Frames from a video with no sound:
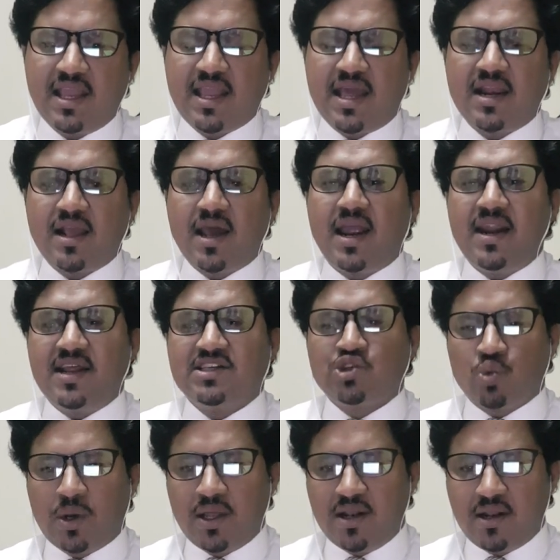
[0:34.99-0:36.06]
can guide us
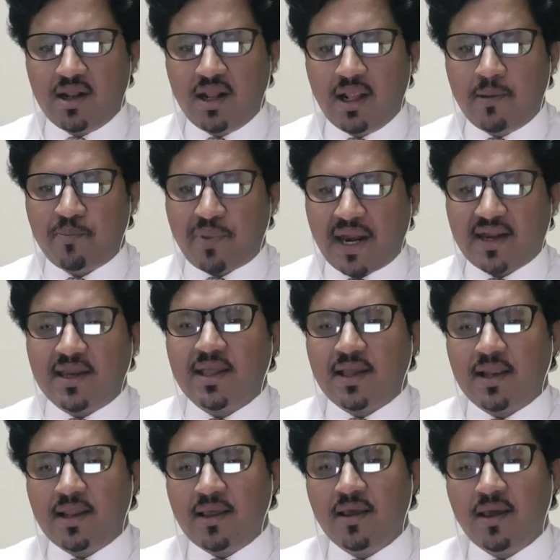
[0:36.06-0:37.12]
well
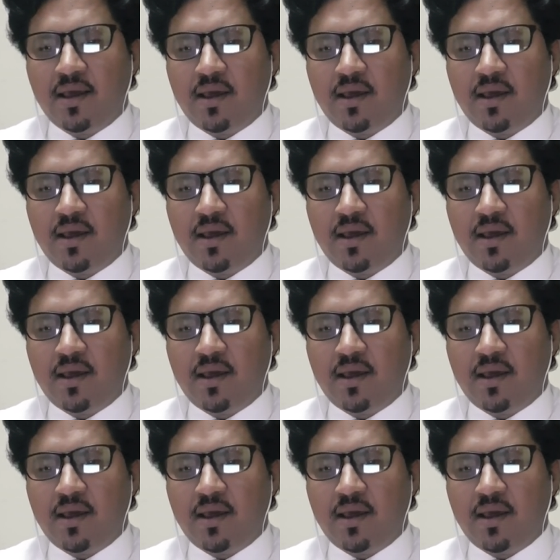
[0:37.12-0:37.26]
practically